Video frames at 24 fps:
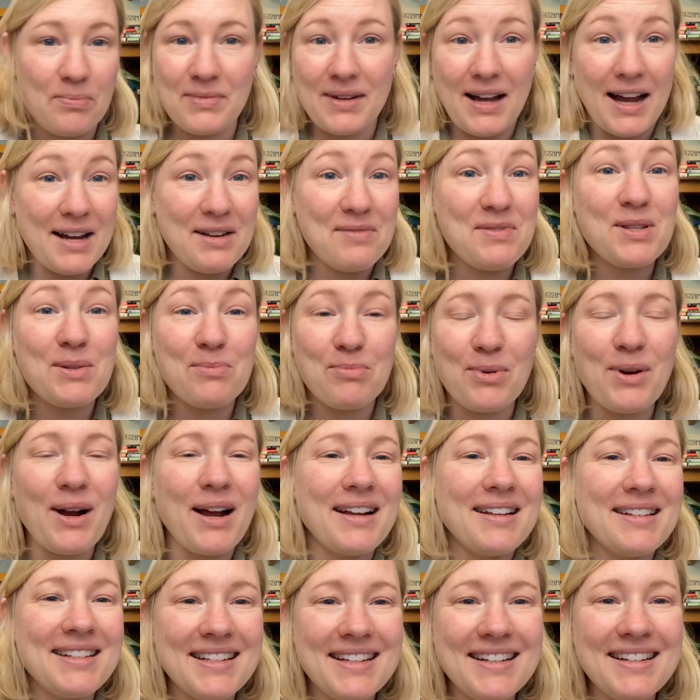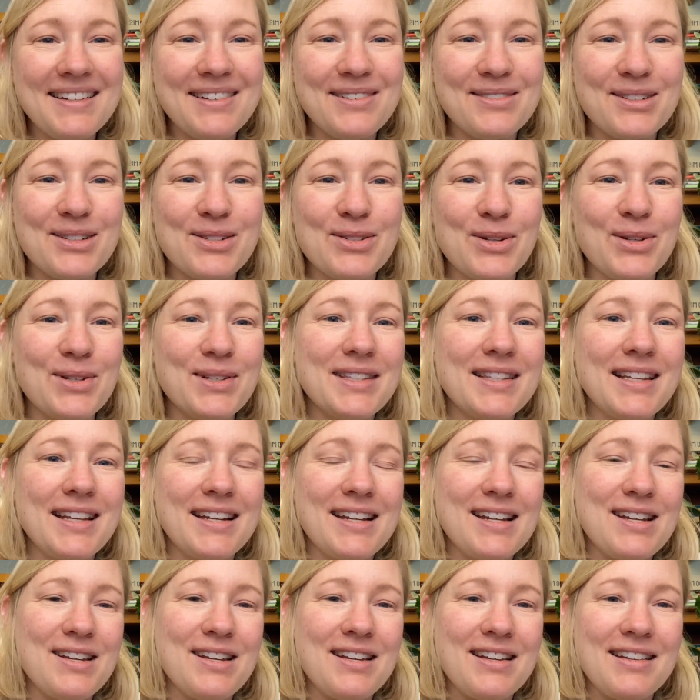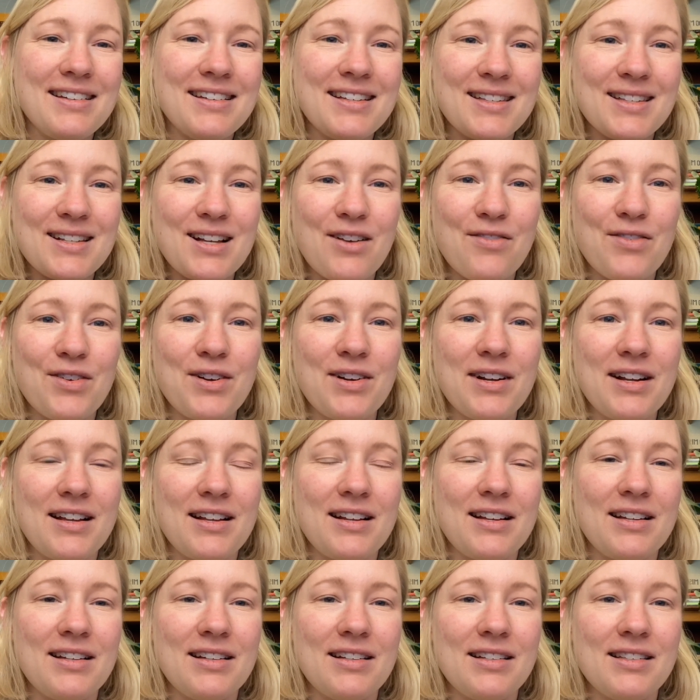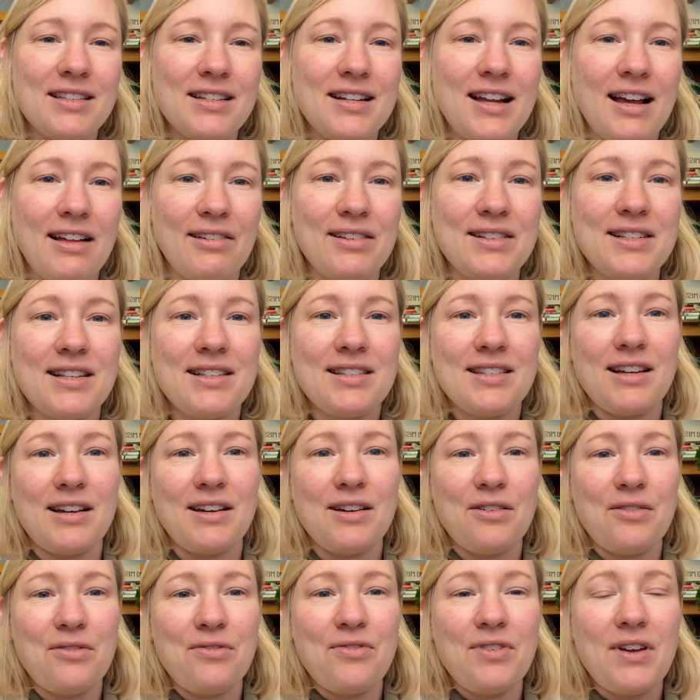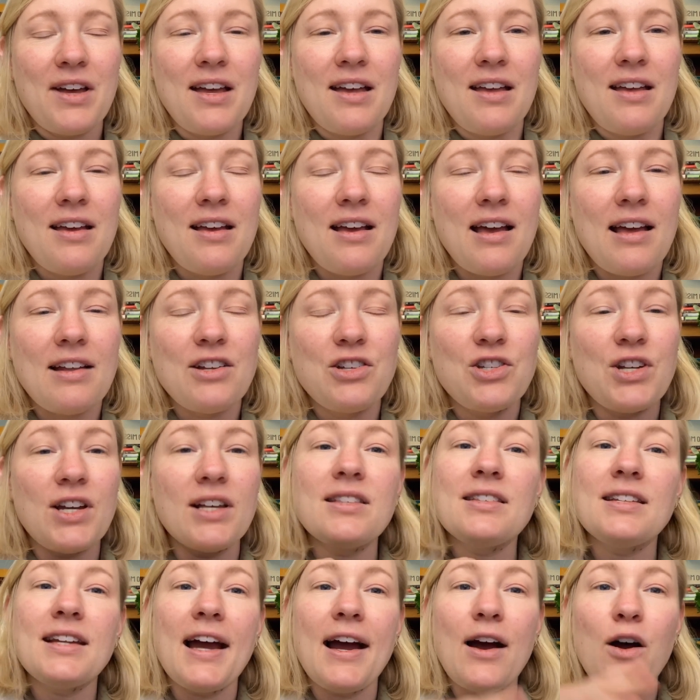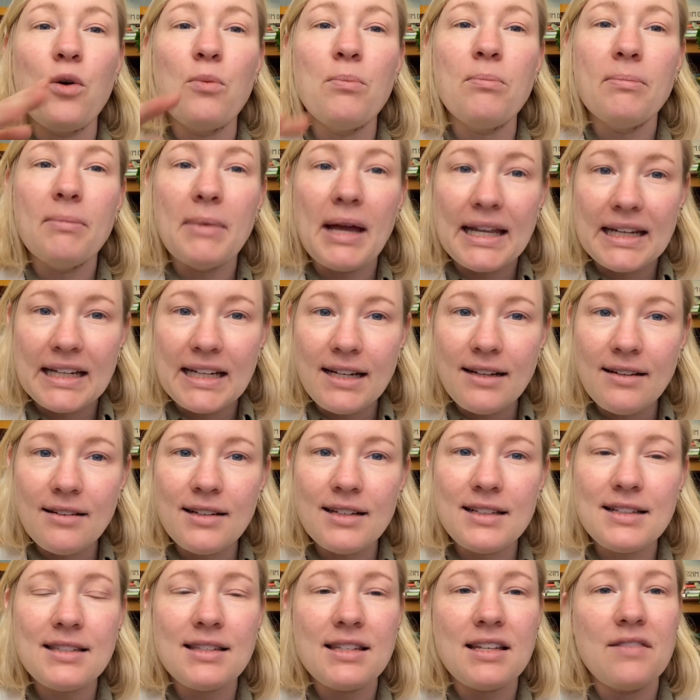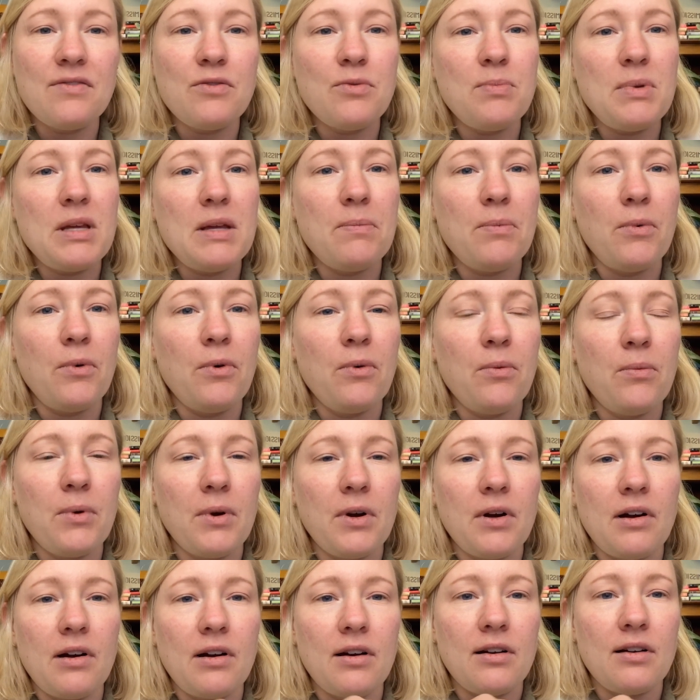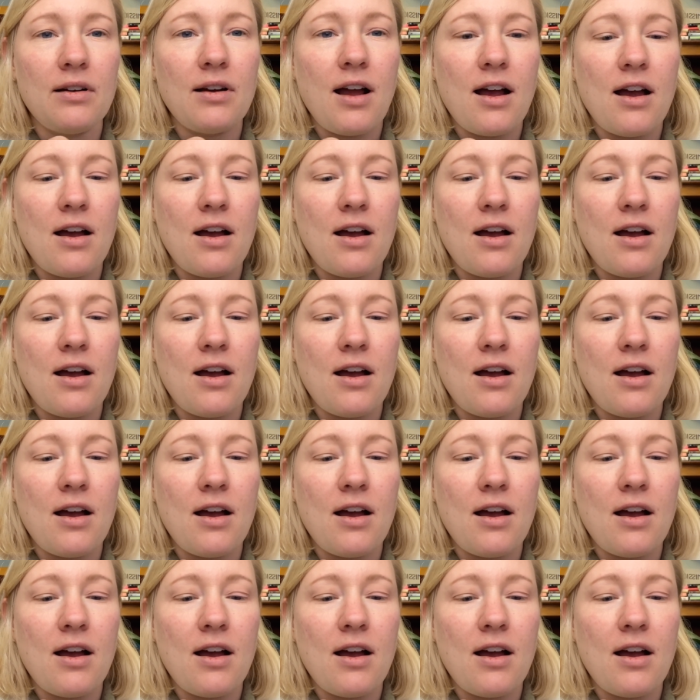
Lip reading: of surprising results that he discovered in his analysis of just how many enslaved people were,